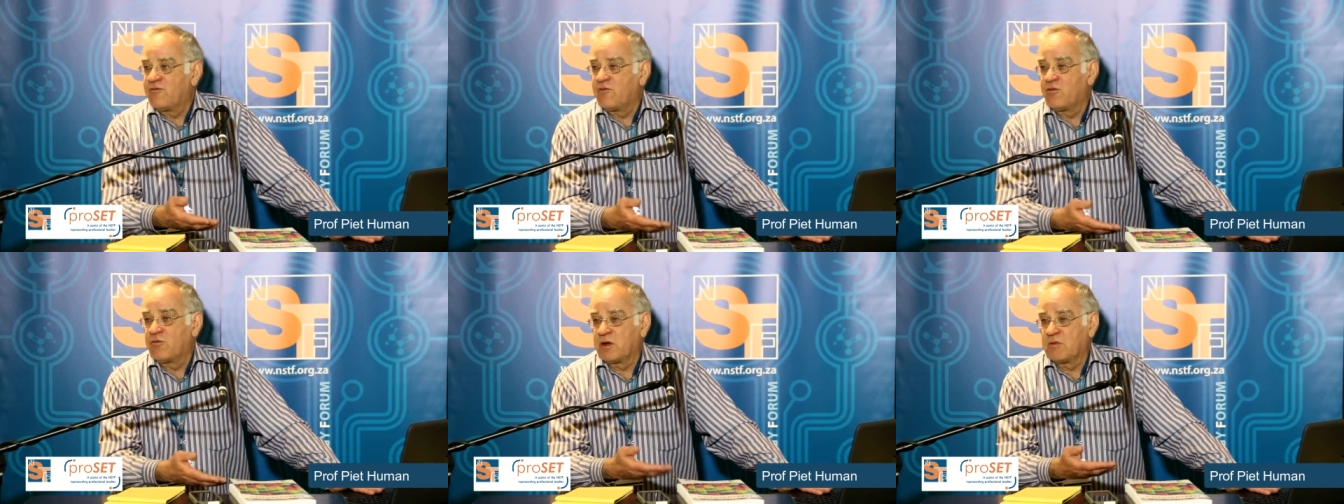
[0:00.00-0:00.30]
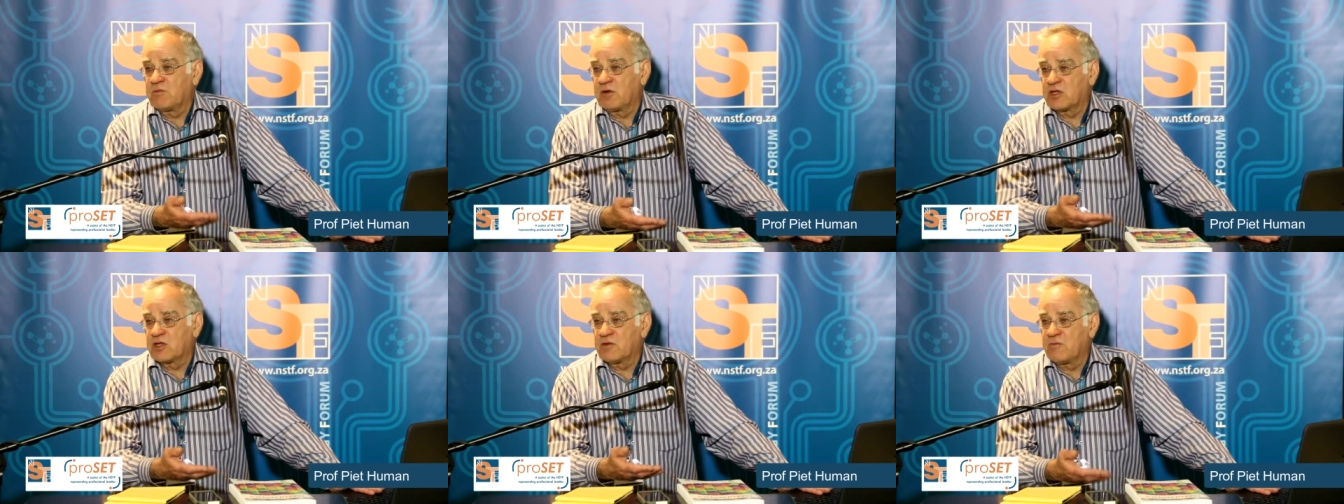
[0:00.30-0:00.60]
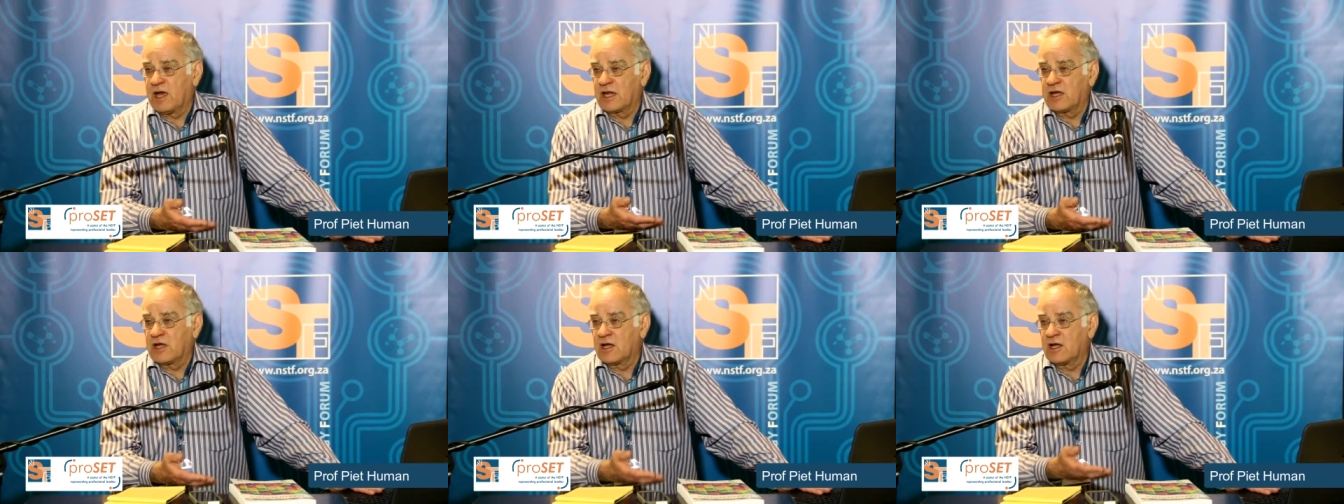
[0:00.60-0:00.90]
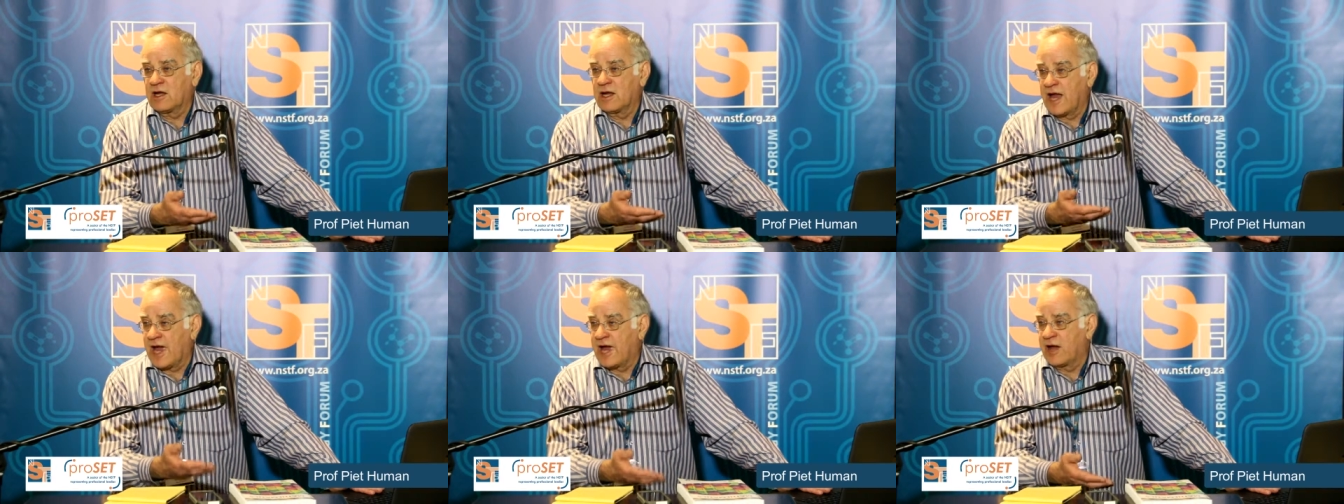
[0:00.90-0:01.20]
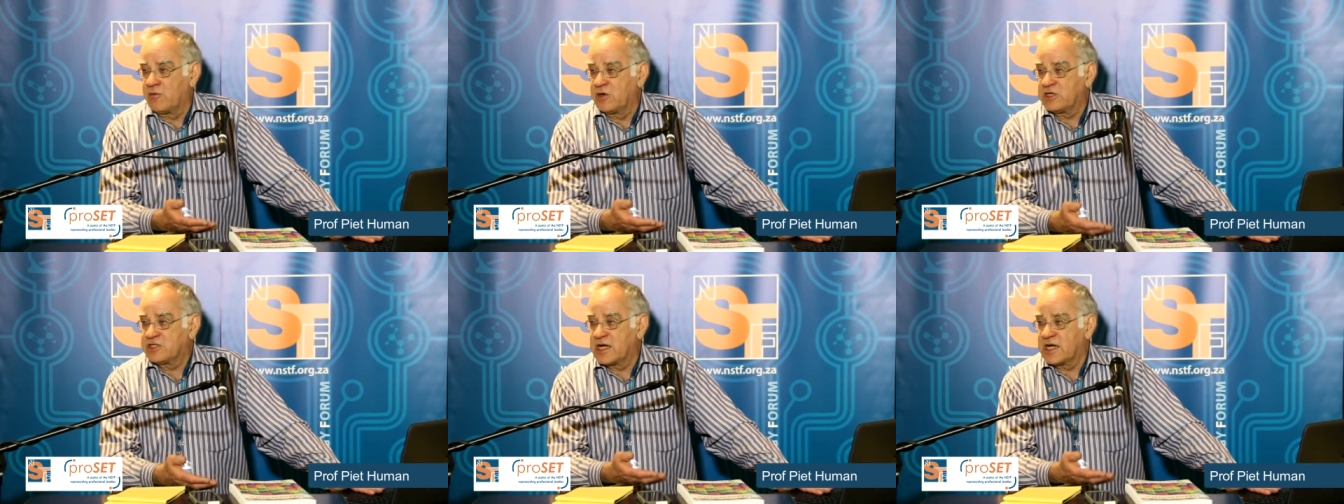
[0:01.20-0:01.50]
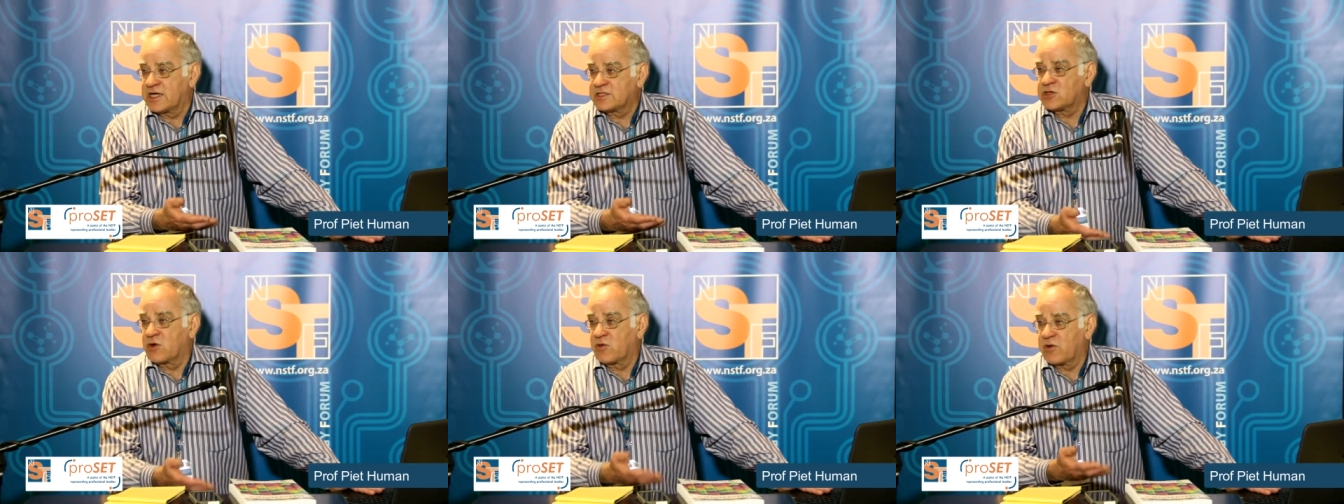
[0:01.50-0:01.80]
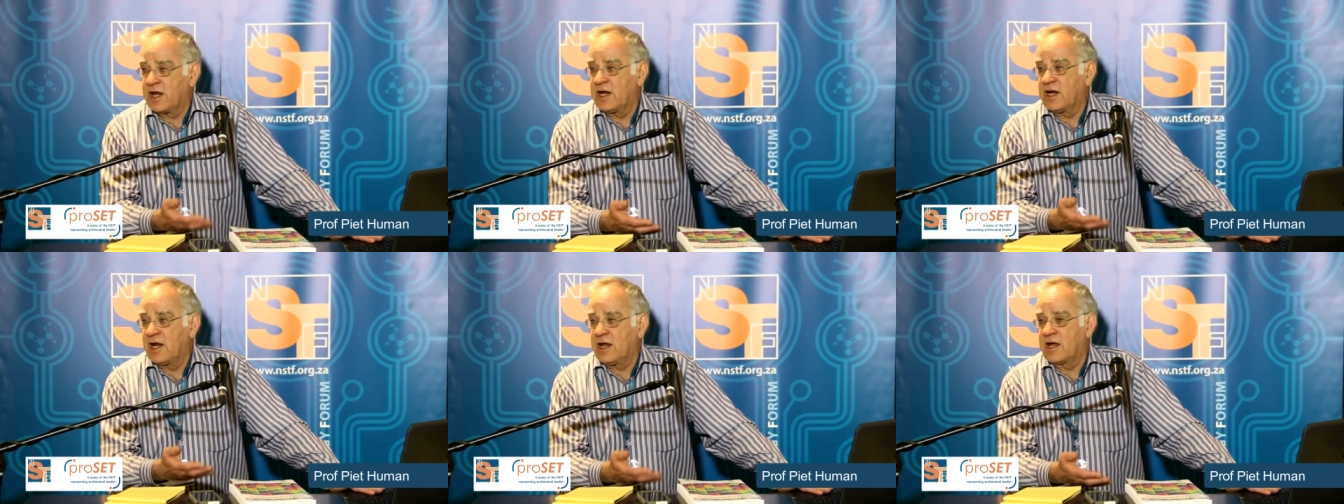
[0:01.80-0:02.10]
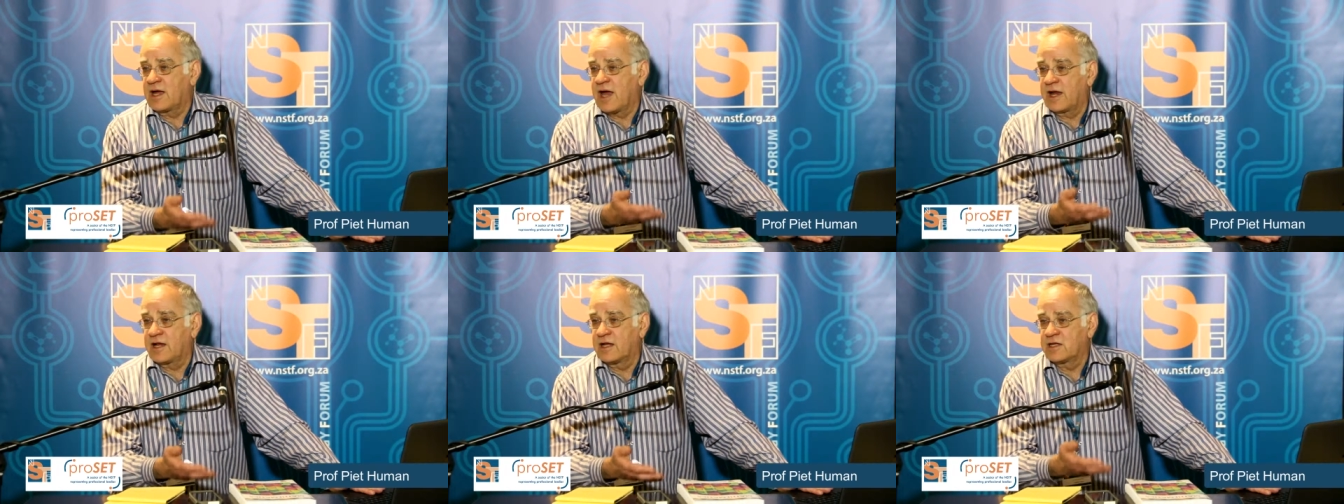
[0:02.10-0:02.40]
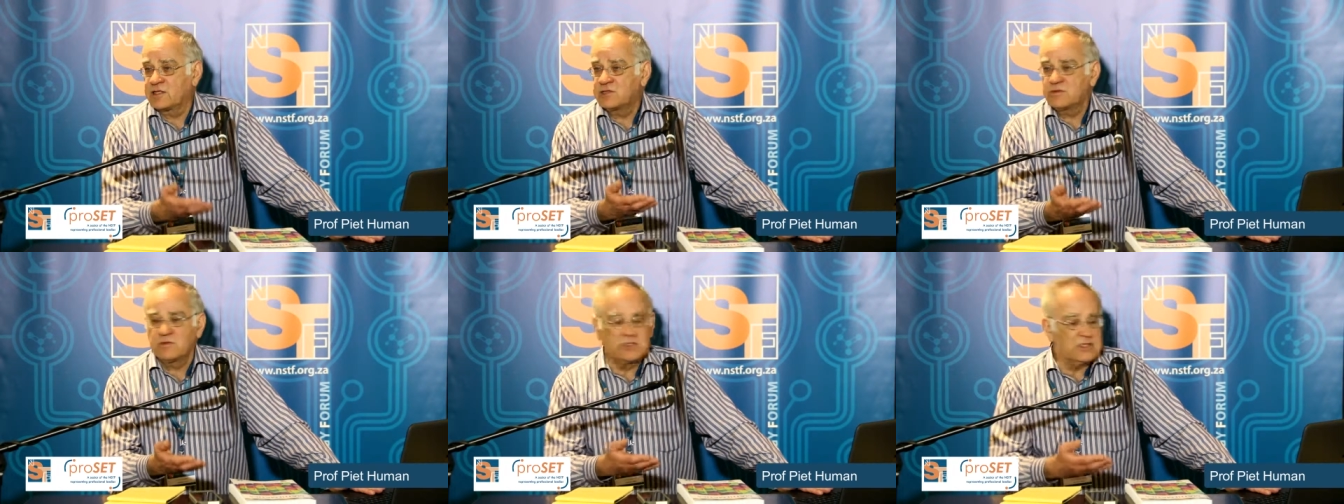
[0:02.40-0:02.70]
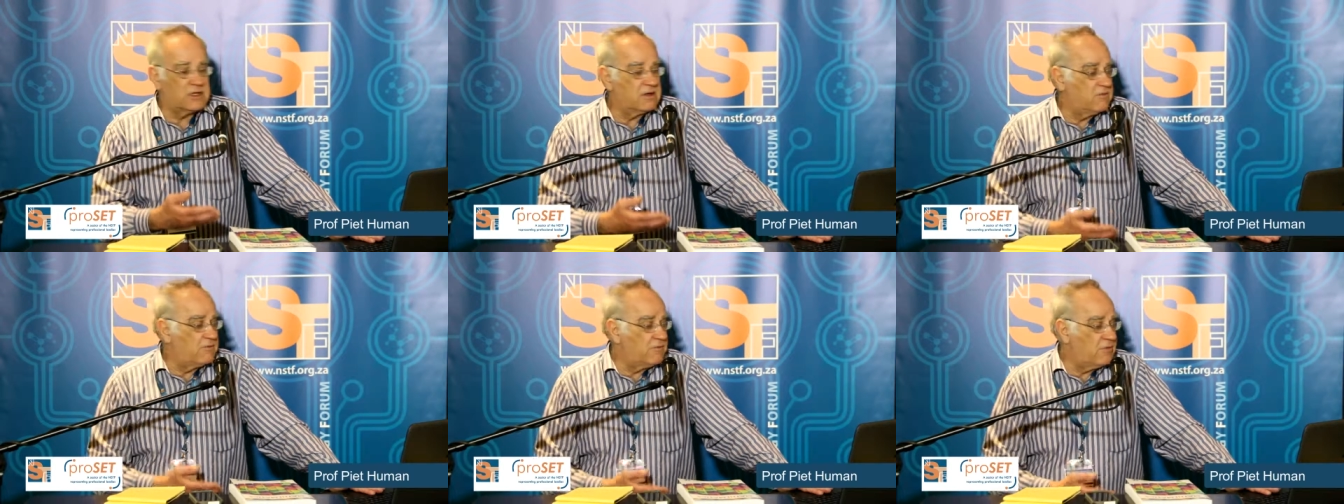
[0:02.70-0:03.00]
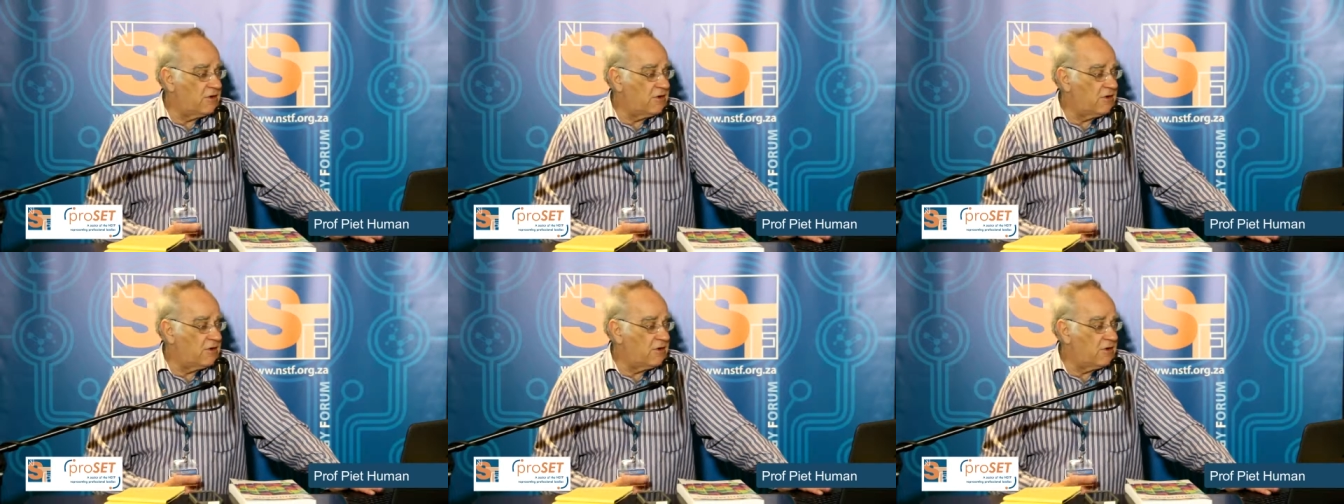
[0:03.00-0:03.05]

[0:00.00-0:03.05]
forming mathematical language has already gone. This was a